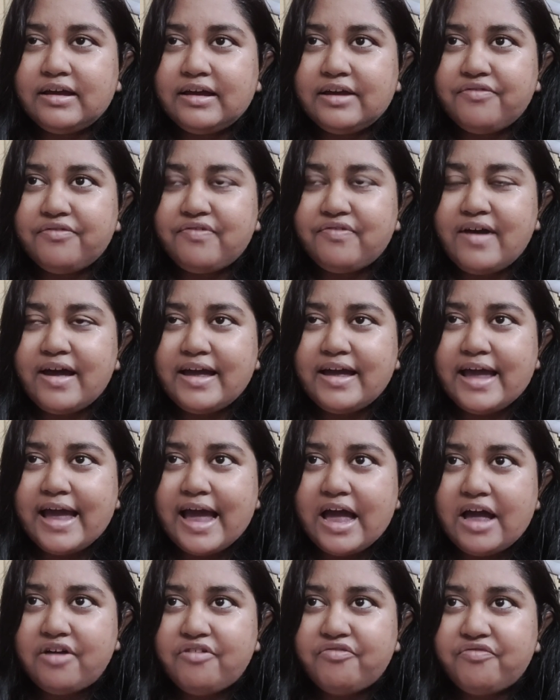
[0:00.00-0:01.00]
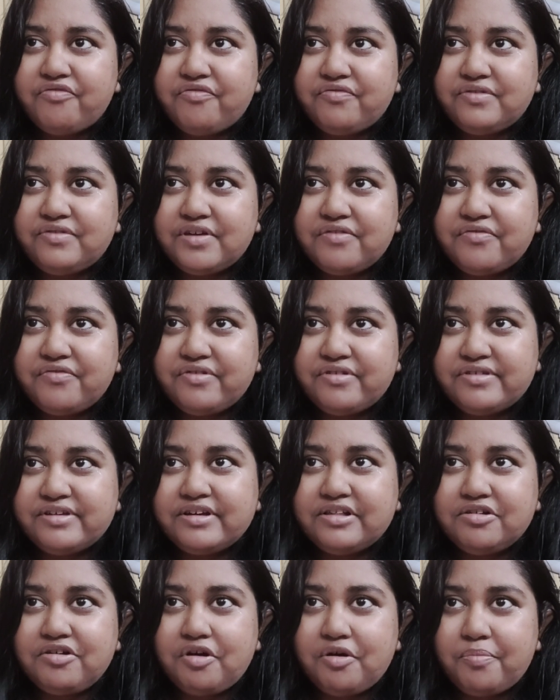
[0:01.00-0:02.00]
if I have the
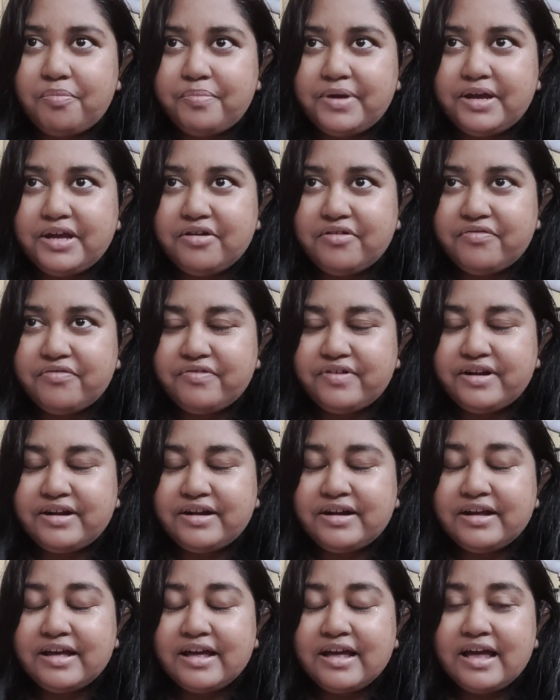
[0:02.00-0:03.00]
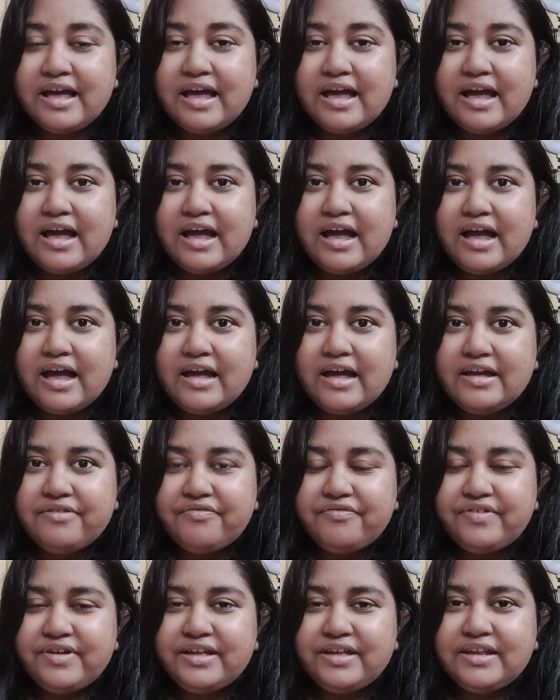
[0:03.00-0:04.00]
physical copy of it, I
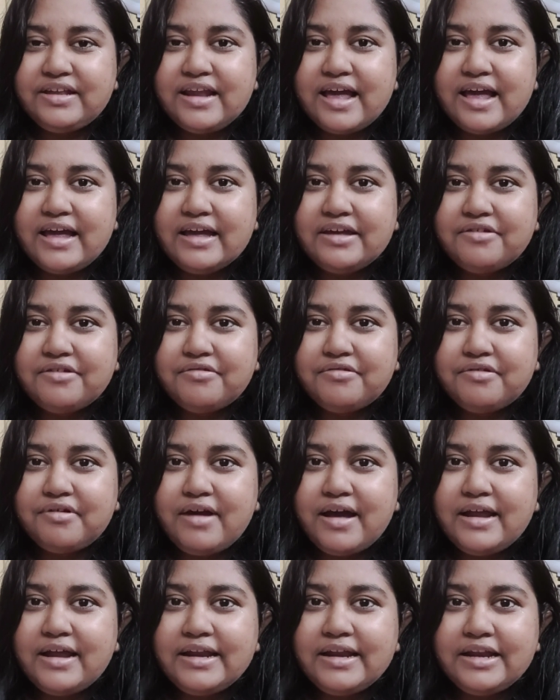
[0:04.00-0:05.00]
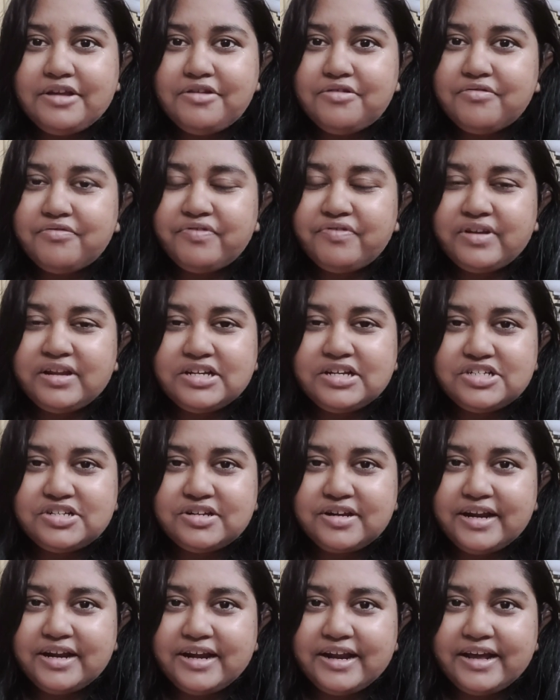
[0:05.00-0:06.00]
feel like, you know, I need to finish
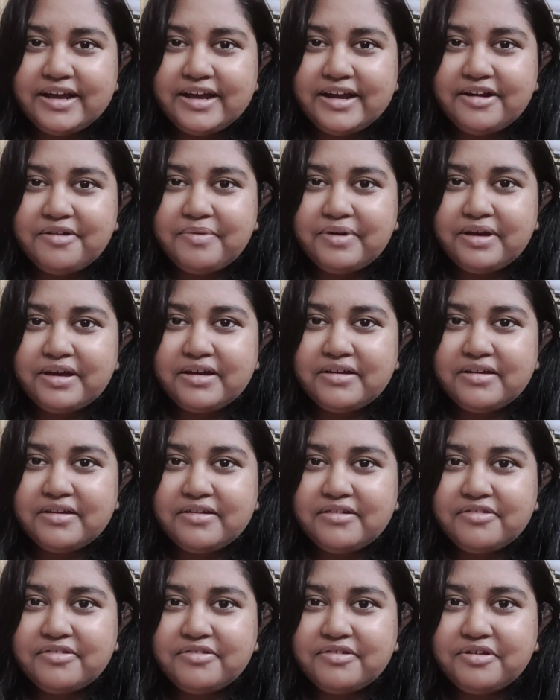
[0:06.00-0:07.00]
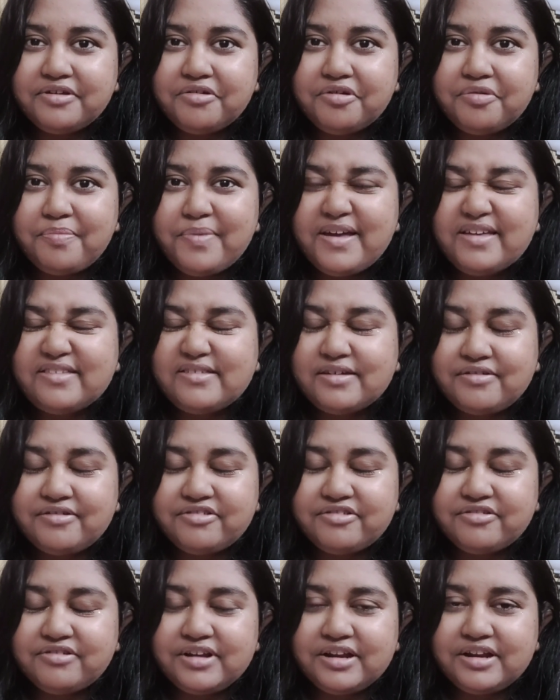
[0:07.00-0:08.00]
reading it because, you know, paisa
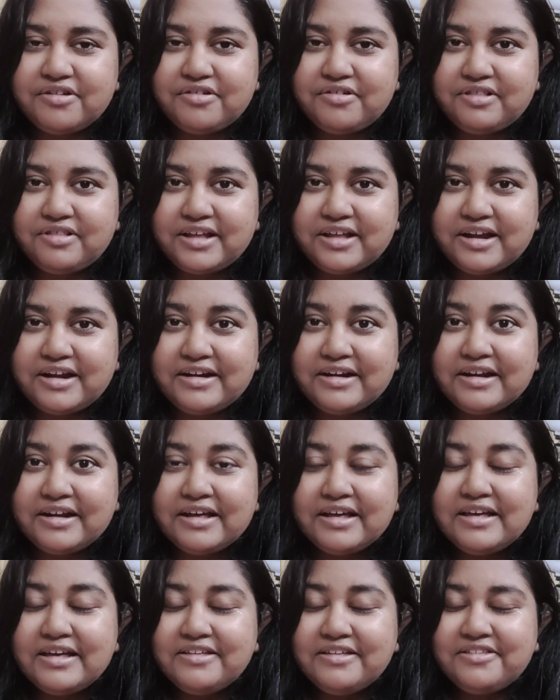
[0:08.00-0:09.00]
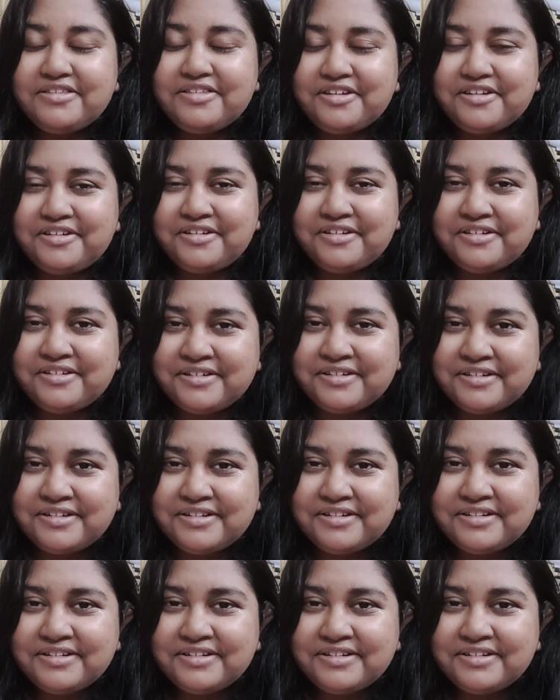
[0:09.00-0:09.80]
vasool and all that. So,